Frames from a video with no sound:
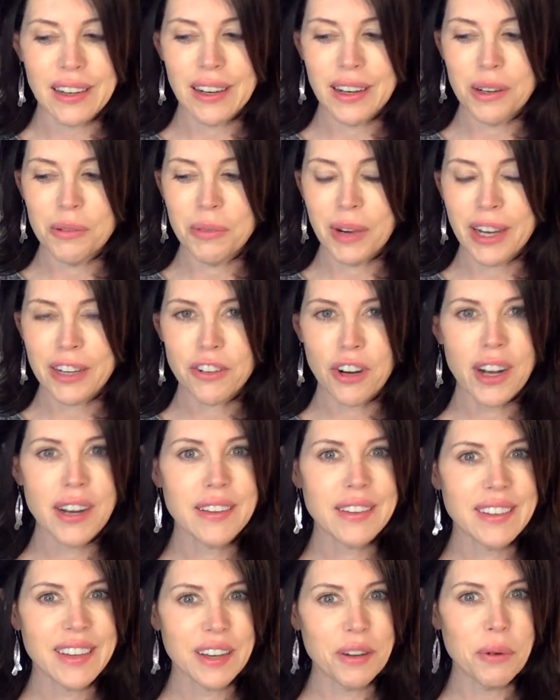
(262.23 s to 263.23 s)
I try to
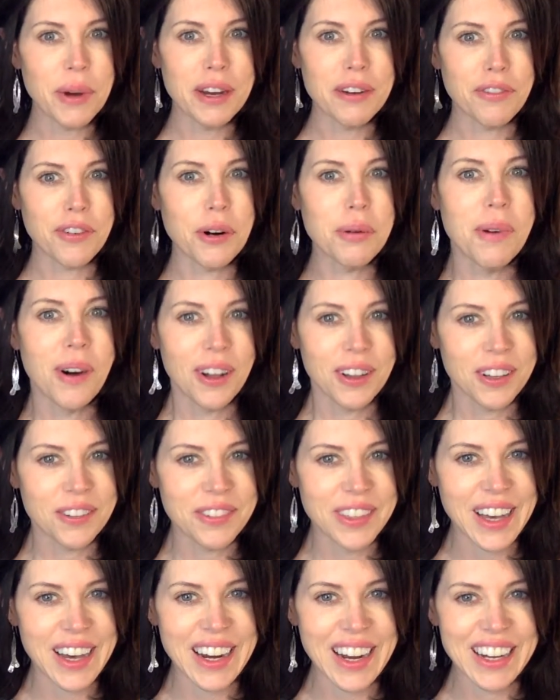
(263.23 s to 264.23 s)
stay away from all of that.